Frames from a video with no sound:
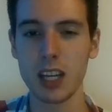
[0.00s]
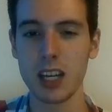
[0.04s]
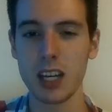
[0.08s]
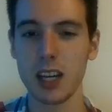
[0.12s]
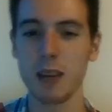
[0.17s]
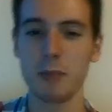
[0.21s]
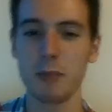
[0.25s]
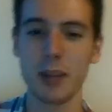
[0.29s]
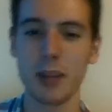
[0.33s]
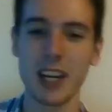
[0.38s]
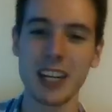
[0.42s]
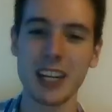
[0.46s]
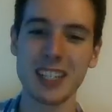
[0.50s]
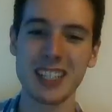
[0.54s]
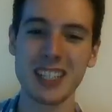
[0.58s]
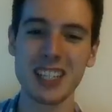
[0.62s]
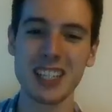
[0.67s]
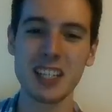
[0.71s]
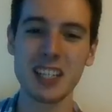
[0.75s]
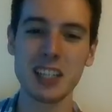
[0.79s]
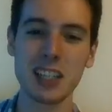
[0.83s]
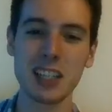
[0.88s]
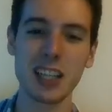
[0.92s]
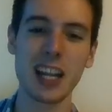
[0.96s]
But I
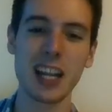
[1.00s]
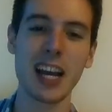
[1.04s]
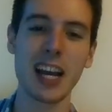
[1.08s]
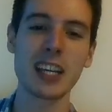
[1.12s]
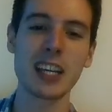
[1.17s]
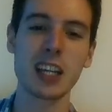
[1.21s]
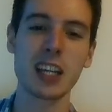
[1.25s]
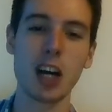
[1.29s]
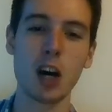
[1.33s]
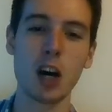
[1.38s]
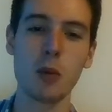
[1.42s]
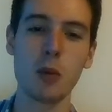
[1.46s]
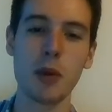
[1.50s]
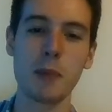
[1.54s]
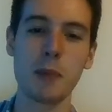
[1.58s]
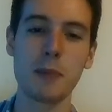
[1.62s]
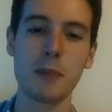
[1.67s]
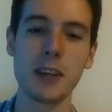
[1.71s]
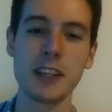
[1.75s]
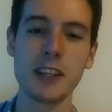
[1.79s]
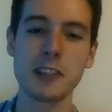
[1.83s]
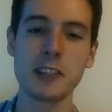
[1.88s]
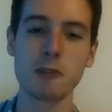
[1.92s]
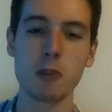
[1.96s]
didn't like how my
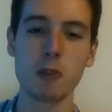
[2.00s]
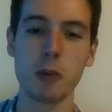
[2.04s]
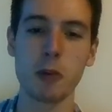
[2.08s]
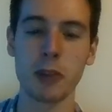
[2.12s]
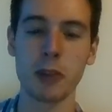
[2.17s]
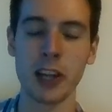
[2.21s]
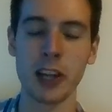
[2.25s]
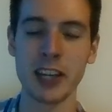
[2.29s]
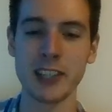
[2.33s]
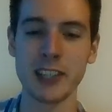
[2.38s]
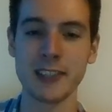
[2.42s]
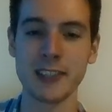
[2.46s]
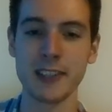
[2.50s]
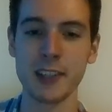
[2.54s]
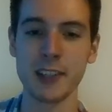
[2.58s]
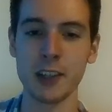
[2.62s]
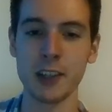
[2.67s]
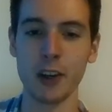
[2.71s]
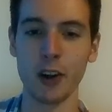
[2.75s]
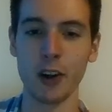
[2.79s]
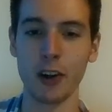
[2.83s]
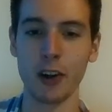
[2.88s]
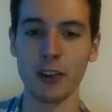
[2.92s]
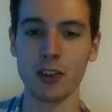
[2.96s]
pieces were placed here
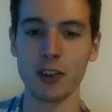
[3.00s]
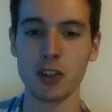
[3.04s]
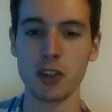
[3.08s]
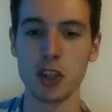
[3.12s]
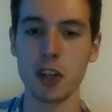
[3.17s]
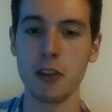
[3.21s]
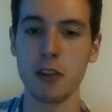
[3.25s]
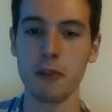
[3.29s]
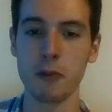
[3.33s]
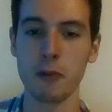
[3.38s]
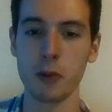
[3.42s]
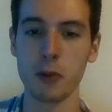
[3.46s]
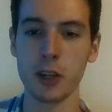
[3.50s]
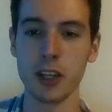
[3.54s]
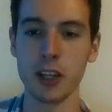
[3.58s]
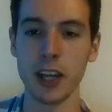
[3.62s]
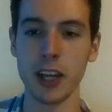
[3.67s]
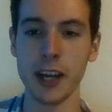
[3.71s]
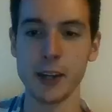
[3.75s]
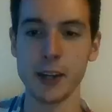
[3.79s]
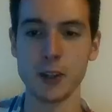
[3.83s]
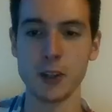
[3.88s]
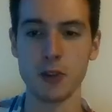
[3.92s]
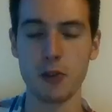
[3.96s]
on g3 and
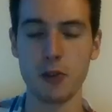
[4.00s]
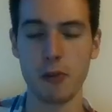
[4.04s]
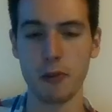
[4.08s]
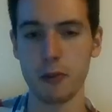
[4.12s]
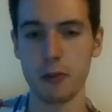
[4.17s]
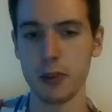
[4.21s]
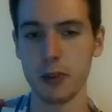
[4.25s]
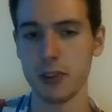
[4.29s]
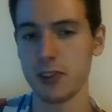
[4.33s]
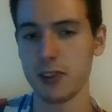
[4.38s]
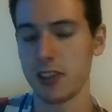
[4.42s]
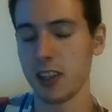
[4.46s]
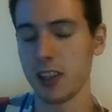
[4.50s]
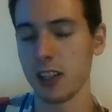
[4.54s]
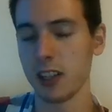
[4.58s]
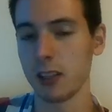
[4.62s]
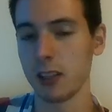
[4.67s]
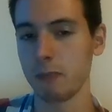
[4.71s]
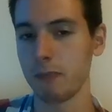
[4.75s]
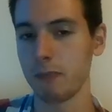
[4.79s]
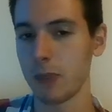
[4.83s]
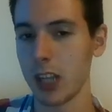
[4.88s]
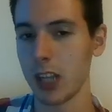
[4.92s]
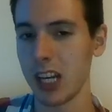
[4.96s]
h3.
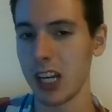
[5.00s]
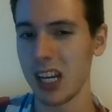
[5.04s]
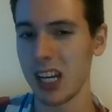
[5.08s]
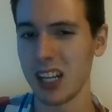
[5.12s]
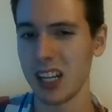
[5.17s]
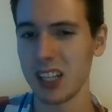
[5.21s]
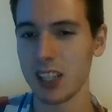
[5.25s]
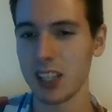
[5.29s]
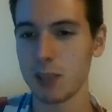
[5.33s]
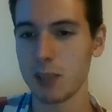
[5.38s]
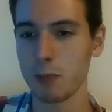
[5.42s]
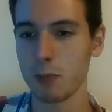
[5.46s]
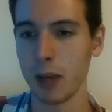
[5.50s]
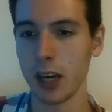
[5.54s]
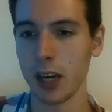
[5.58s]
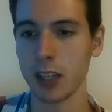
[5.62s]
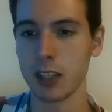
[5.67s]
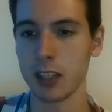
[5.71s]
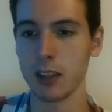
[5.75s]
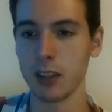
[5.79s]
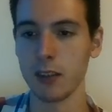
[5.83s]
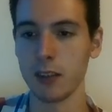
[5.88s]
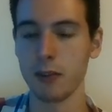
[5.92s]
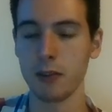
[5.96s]
Still, this might
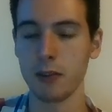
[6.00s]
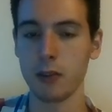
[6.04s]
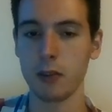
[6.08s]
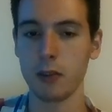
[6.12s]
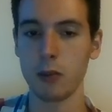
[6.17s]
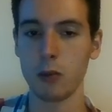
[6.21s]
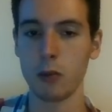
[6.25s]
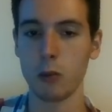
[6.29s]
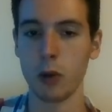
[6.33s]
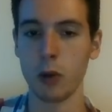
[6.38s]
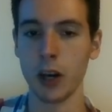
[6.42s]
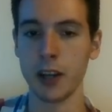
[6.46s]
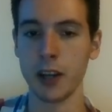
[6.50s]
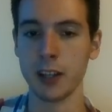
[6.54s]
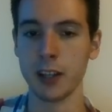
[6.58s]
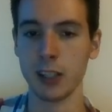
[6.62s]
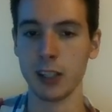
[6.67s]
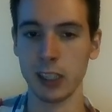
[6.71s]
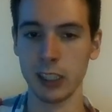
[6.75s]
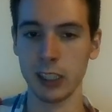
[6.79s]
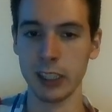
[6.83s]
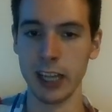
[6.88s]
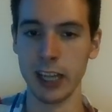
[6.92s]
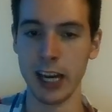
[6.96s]
give white a
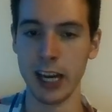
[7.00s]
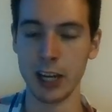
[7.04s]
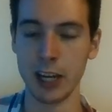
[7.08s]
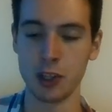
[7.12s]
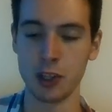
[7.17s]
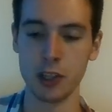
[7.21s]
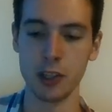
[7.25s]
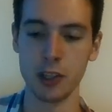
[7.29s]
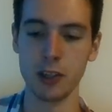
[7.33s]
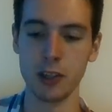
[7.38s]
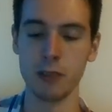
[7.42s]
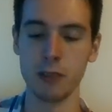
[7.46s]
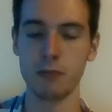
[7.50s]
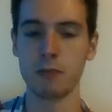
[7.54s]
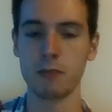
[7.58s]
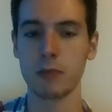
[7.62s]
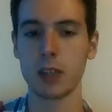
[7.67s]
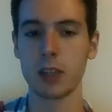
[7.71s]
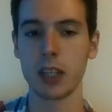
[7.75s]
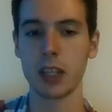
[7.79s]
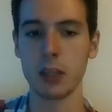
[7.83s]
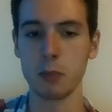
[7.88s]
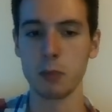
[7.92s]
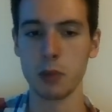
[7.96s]
little edge here.
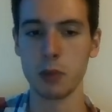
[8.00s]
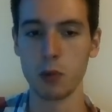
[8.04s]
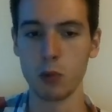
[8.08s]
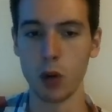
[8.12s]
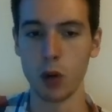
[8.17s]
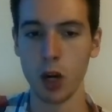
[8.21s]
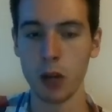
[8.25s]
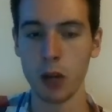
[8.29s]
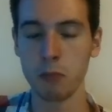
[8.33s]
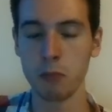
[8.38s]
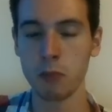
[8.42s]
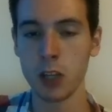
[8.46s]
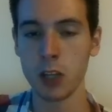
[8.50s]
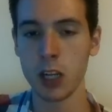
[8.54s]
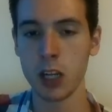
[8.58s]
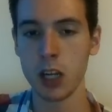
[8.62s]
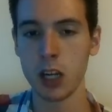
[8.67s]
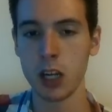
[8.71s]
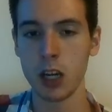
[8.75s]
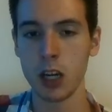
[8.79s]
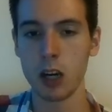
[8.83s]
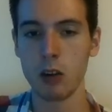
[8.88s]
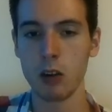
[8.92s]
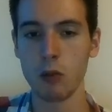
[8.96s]
King b1,
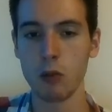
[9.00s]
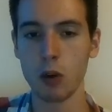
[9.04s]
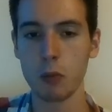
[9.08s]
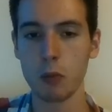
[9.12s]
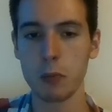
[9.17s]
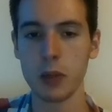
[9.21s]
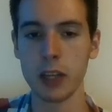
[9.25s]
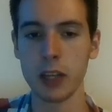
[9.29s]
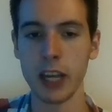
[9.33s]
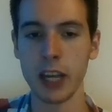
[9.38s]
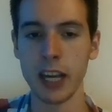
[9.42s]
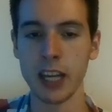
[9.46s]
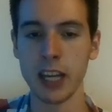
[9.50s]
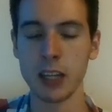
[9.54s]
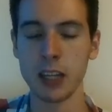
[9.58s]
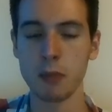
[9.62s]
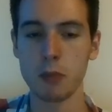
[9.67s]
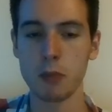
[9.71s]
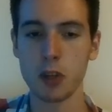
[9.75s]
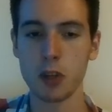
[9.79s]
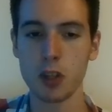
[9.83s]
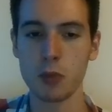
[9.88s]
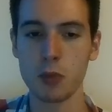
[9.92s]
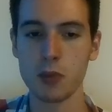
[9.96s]
rook b8,
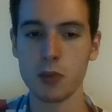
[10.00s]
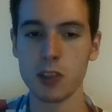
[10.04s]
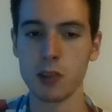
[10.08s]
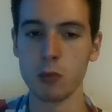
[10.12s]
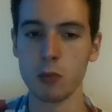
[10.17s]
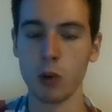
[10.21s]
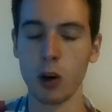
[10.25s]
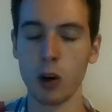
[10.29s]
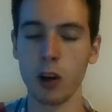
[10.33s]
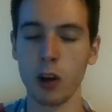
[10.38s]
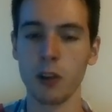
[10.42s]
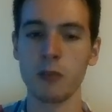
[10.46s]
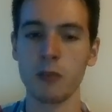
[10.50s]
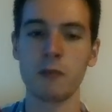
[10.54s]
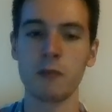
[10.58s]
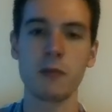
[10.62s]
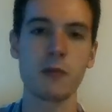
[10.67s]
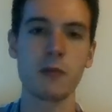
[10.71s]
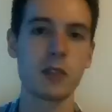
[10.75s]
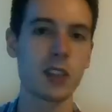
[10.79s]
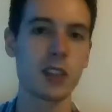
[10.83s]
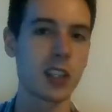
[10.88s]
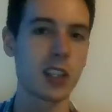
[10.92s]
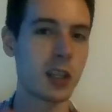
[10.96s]
bishop c1,
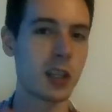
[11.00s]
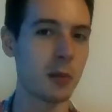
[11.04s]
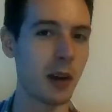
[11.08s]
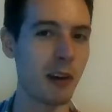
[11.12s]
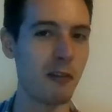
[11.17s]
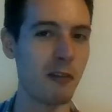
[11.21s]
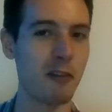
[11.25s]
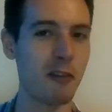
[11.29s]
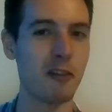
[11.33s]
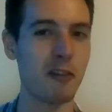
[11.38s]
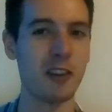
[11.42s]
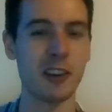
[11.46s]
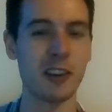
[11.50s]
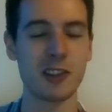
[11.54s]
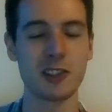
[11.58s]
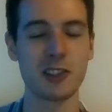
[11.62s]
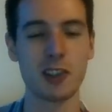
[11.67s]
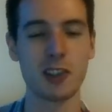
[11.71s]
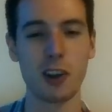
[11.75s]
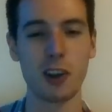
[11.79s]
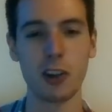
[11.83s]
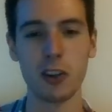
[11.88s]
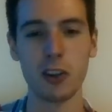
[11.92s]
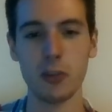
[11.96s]
keep everything
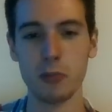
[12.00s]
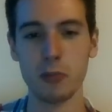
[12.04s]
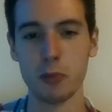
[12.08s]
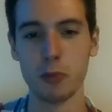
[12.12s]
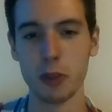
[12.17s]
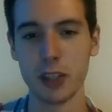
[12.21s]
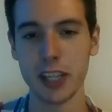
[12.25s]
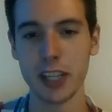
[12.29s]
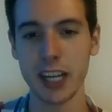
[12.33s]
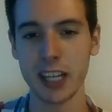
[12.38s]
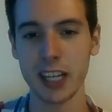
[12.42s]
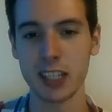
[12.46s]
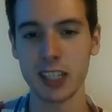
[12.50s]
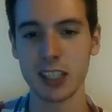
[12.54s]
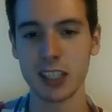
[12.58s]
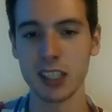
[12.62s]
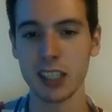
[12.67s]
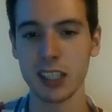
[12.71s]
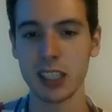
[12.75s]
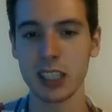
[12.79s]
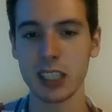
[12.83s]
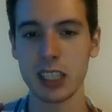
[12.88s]
solid and protected.